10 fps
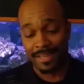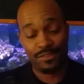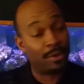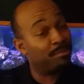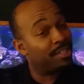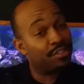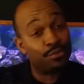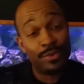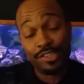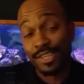So I'm just
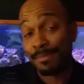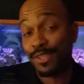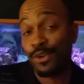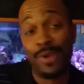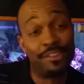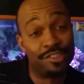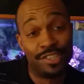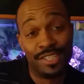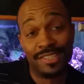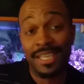switching up the
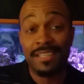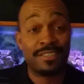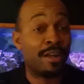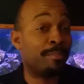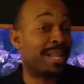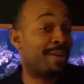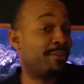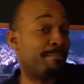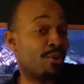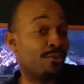questions to apply for
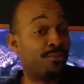both.